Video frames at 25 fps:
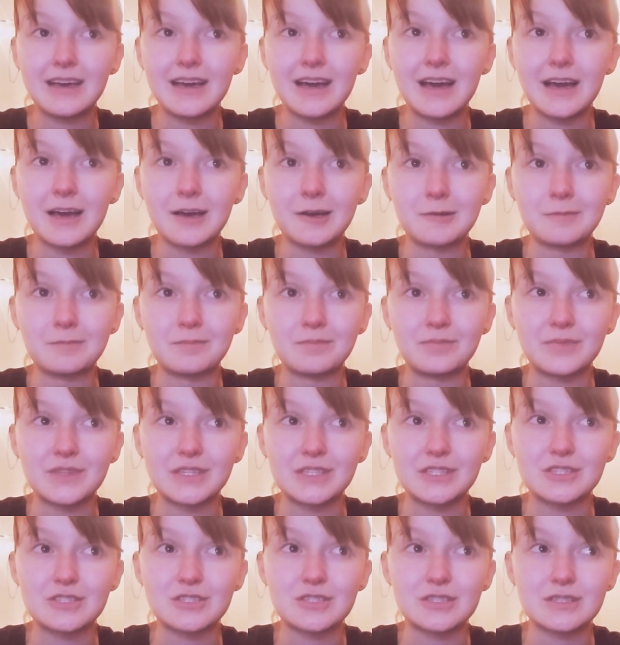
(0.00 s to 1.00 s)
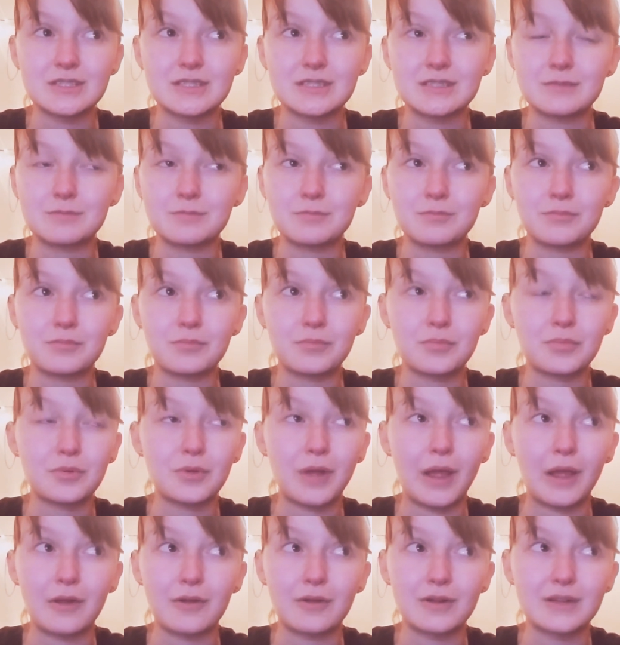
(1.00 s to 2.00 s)
It's just
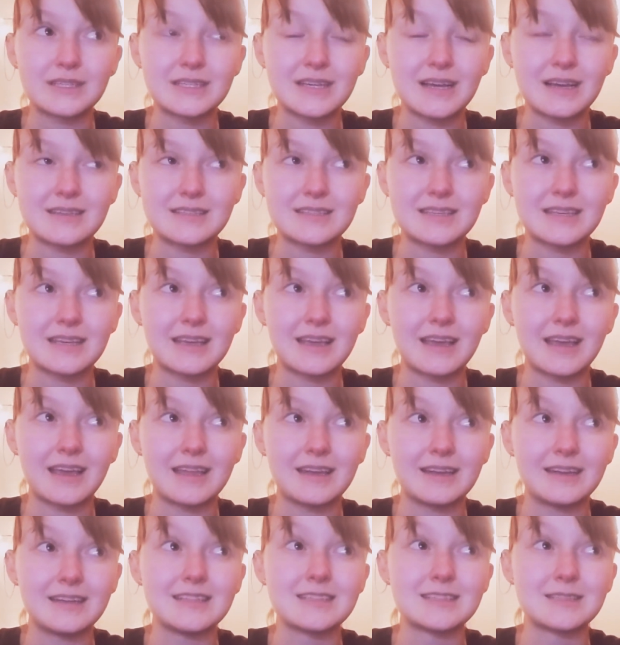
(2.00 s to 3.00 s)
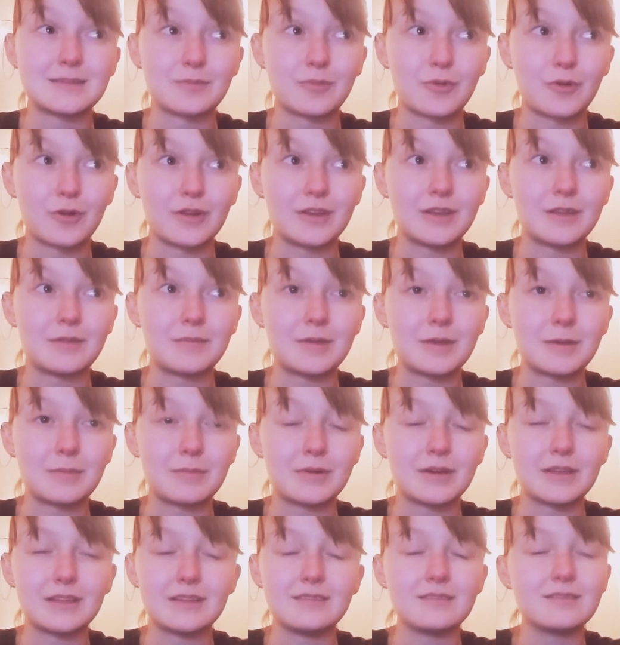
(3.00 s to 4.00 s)
prioritizing, and it is important to me,
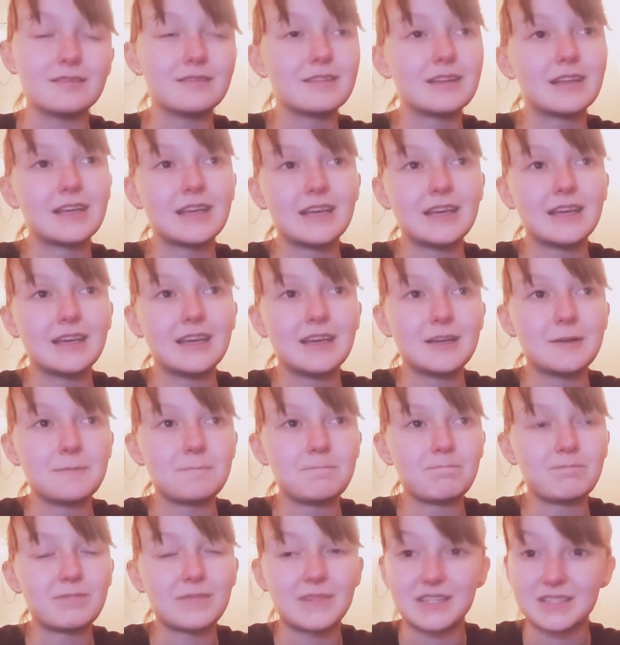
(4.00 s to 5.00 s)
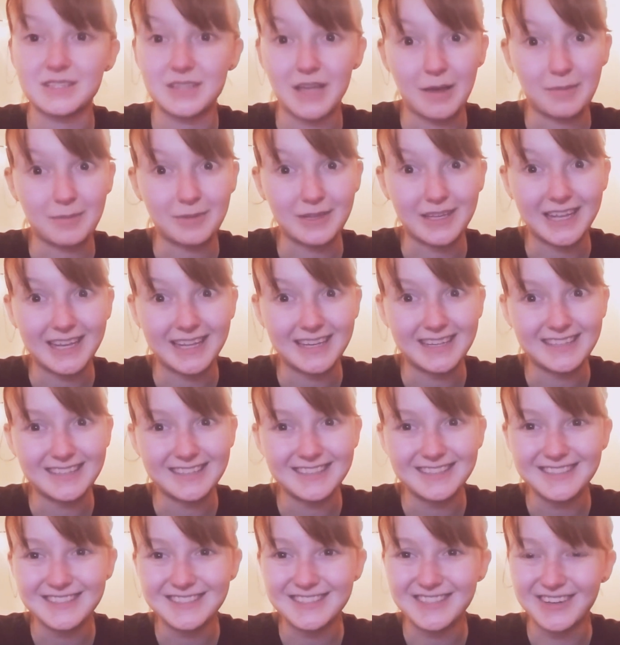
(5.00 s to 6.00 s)
but it's
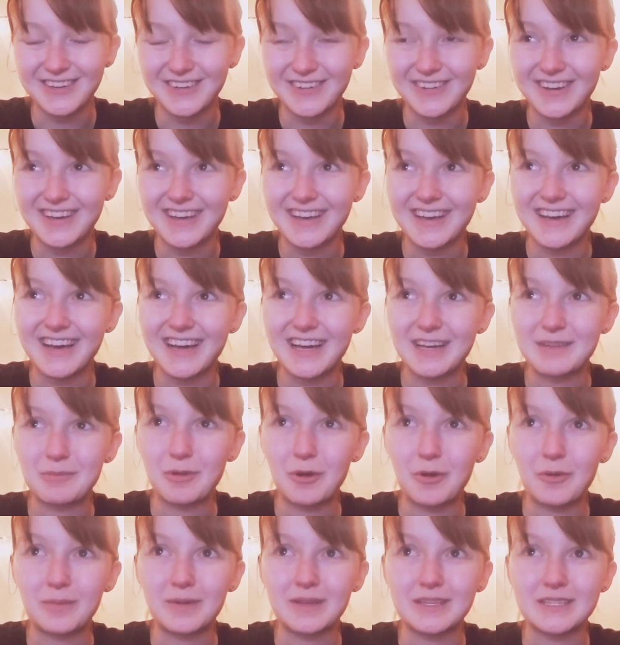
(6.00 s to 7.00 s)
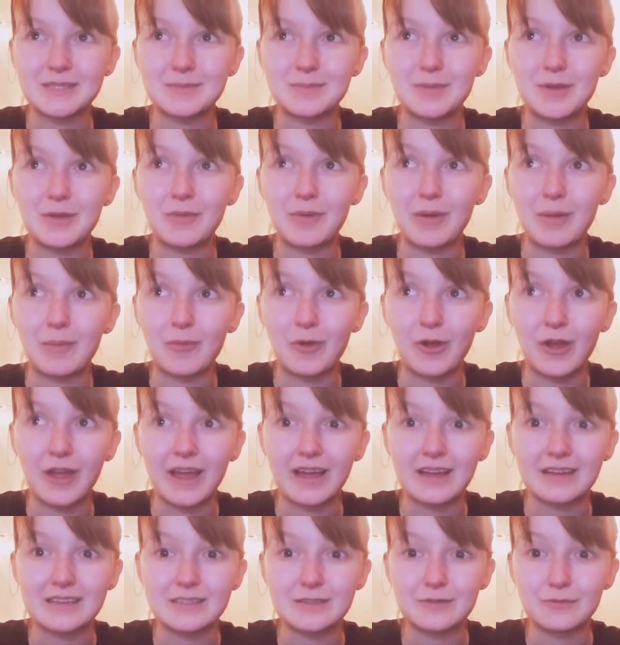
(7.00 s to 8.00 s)
complicated. So I'm hoping to be way more
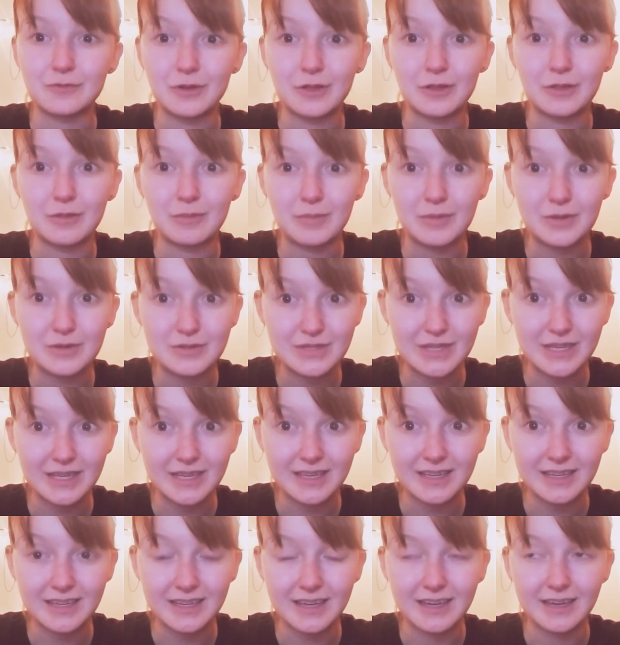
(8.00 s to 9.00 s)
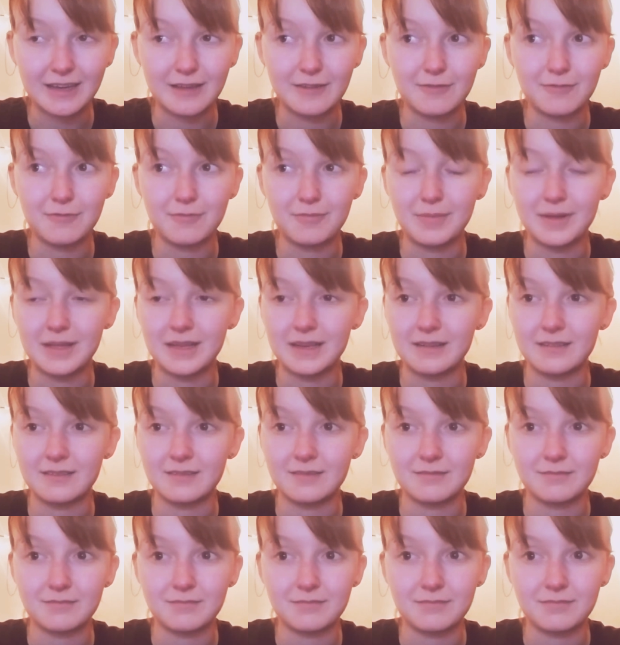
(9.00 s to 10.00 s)
active with music. I've
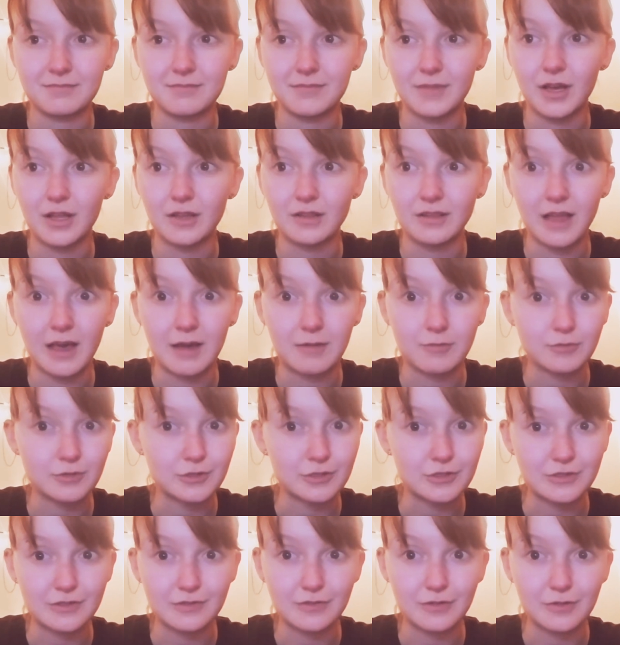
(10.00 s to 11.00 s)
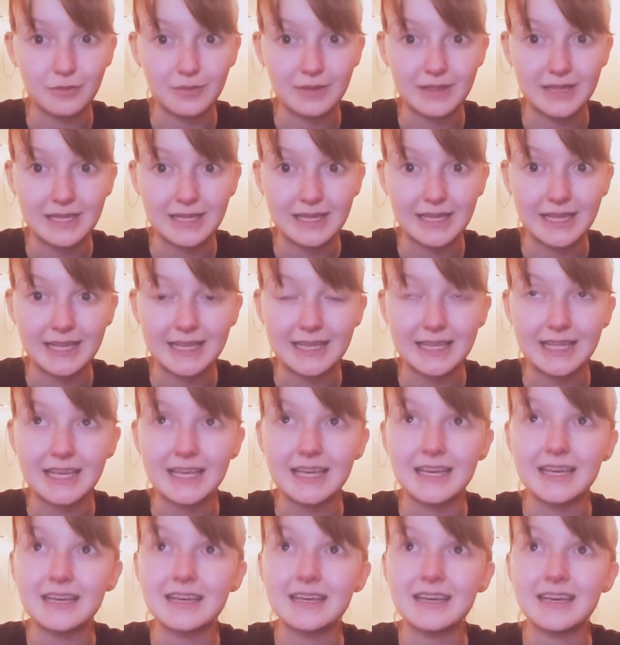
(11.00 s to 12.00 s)
been a lot more driven with it
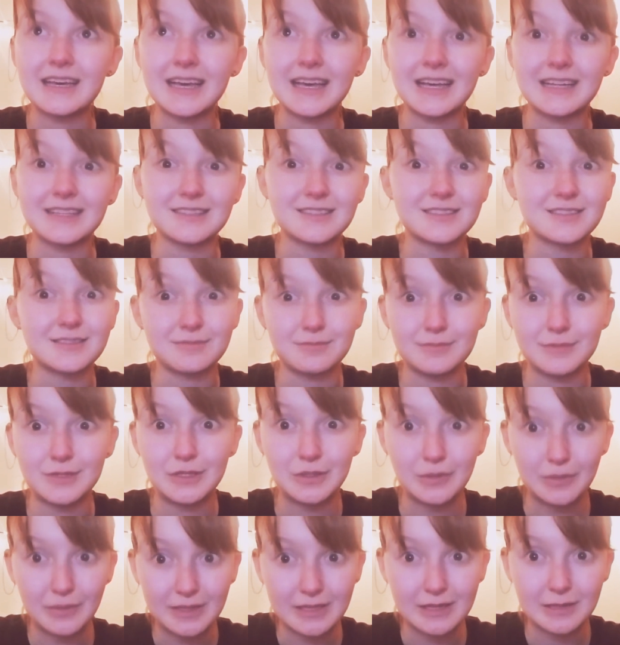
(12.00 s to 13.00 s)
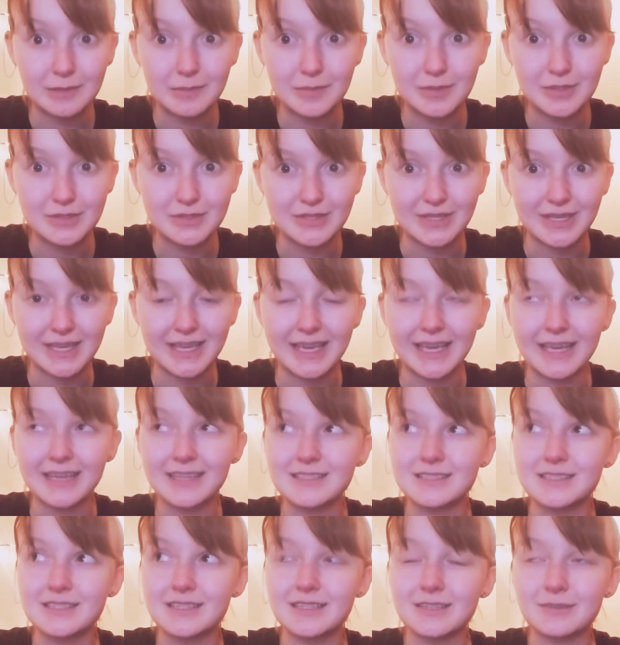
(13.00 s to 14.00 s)
lately, hence doing the music
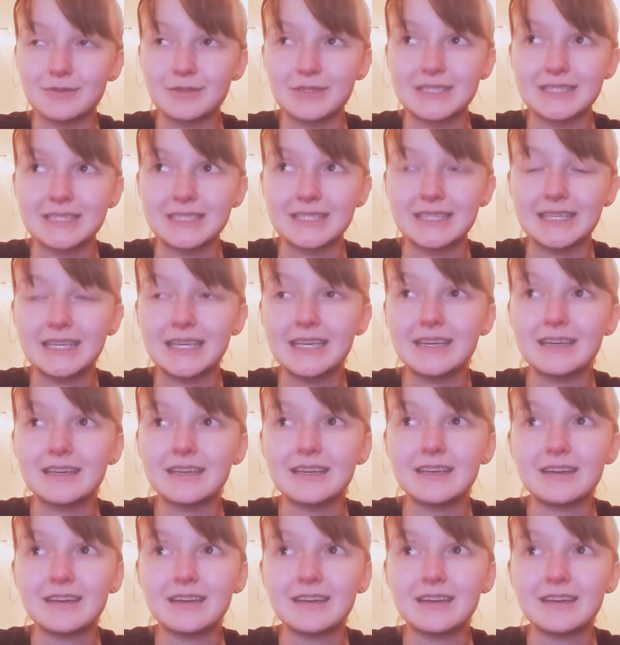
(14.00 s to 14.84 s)
gigs recently.